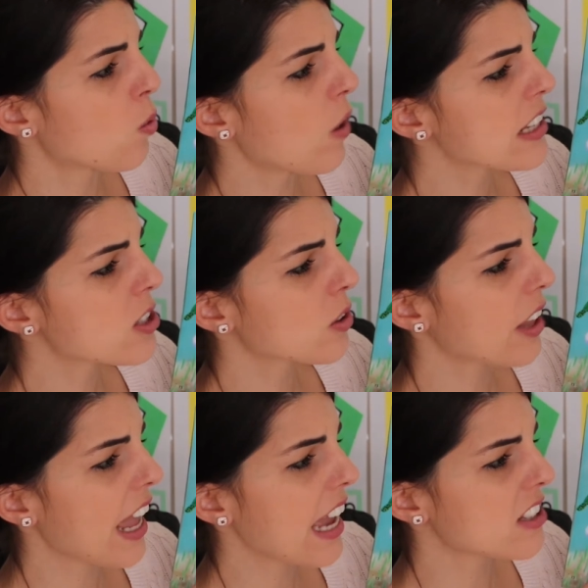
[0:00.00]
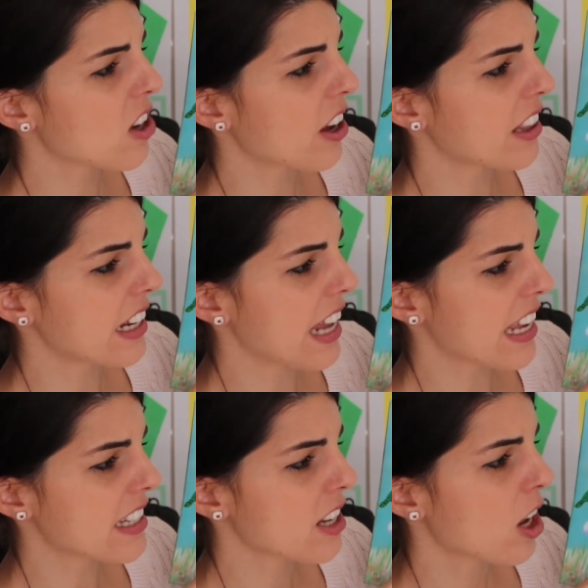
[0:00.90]
Once all the eggs are in the
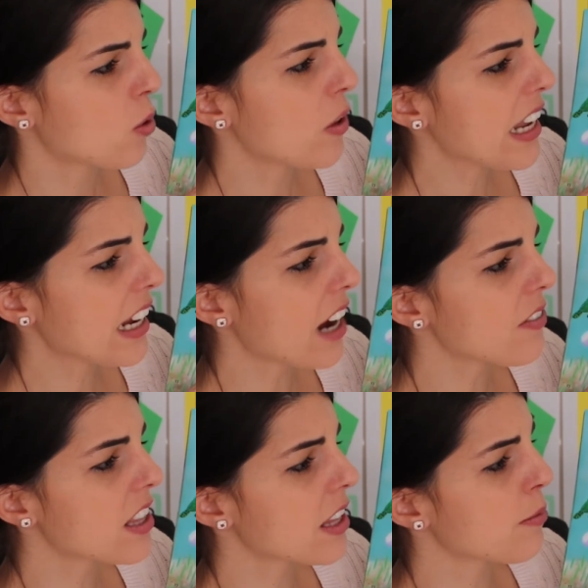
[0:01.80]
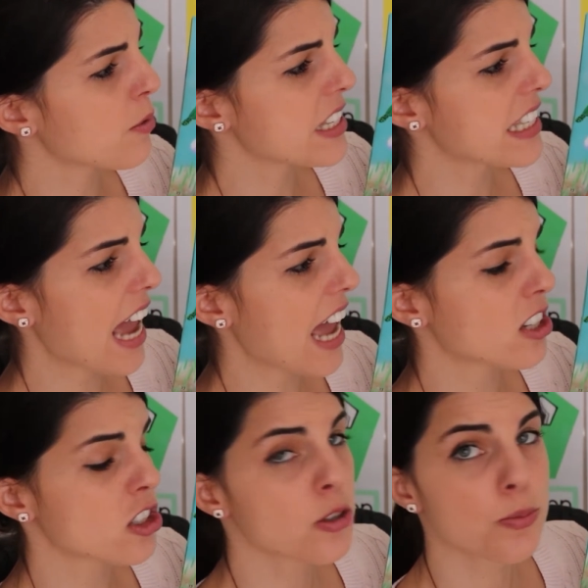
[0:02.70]
nest, we cover them with
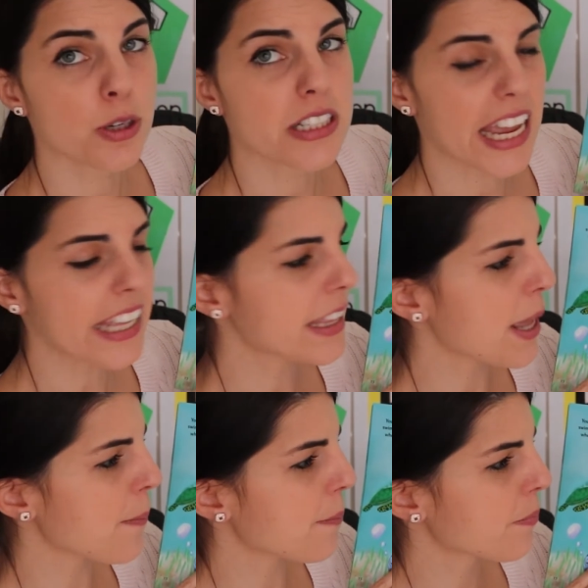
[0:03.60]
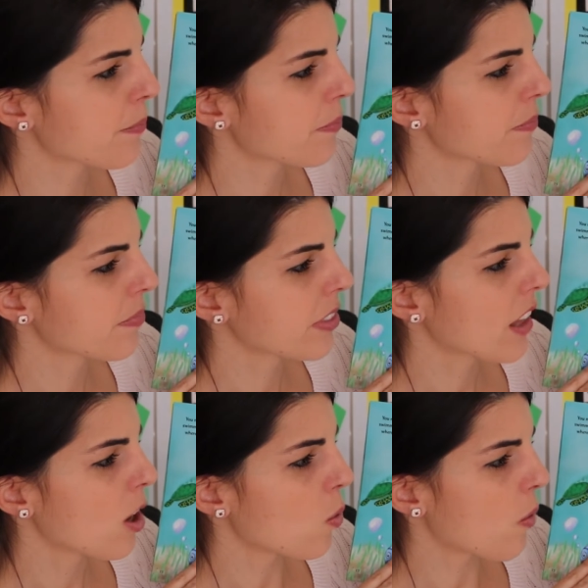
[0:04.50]
sand to protect them.
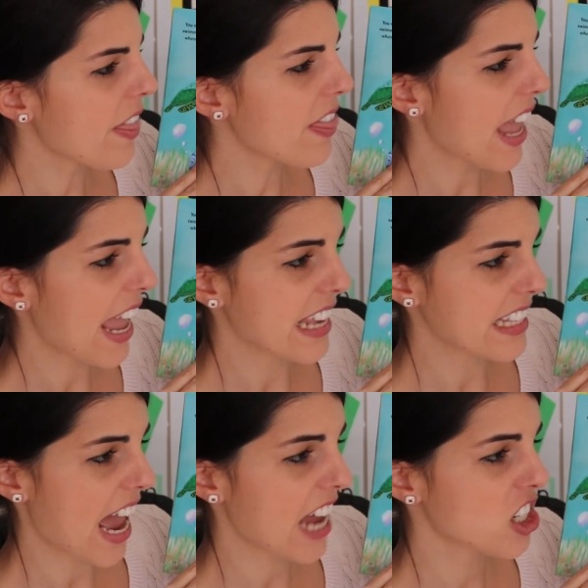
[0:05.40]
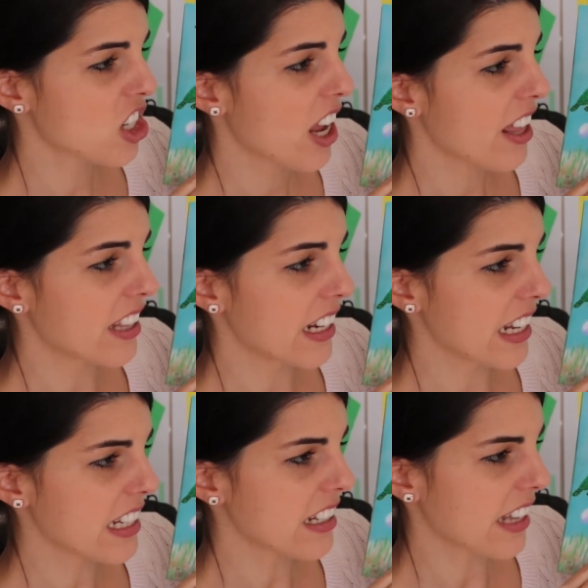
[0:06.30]
When the eggs hatch, the
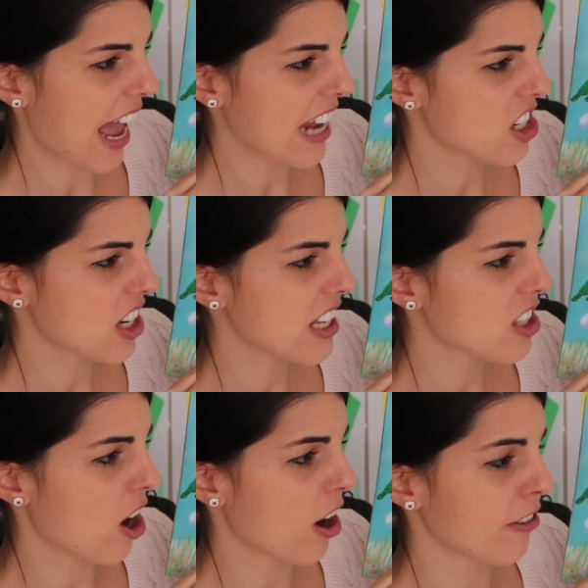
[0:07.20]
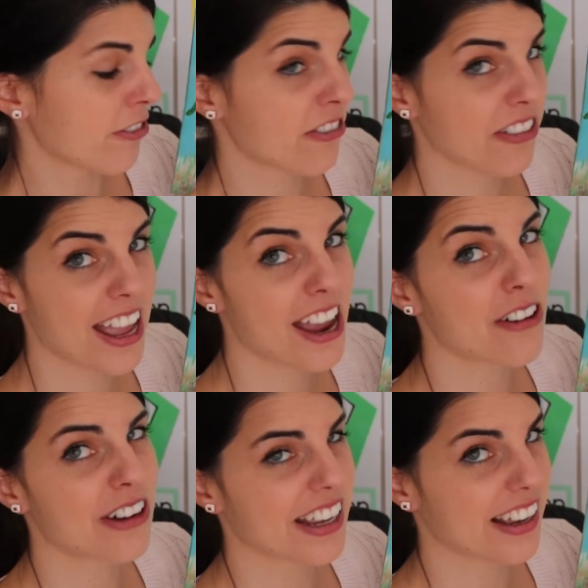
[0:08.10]
little hatchlings are
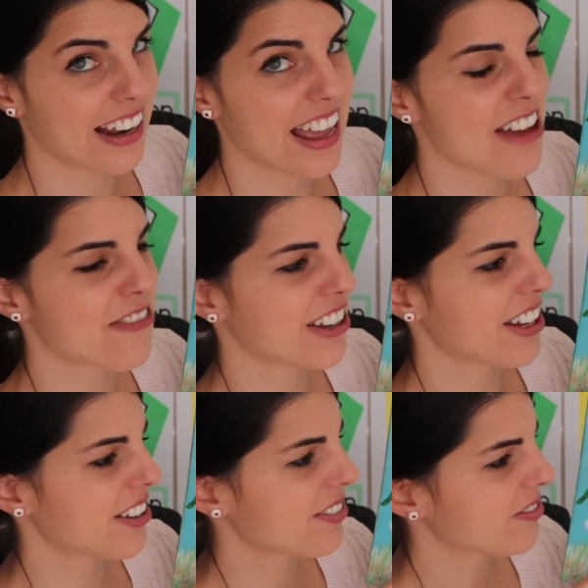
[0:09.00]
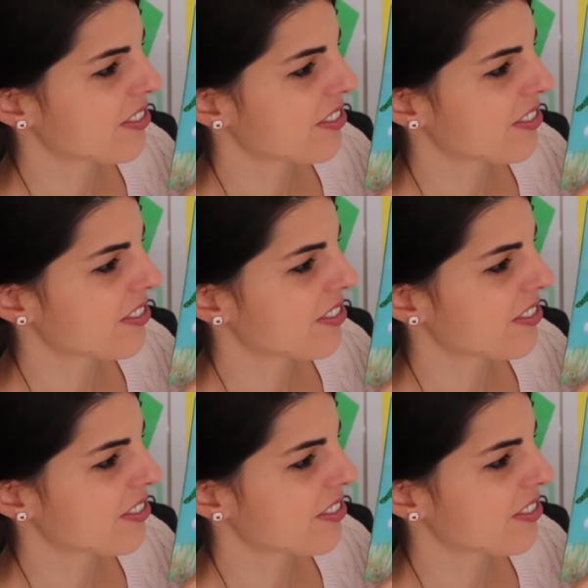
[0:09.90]
very clever.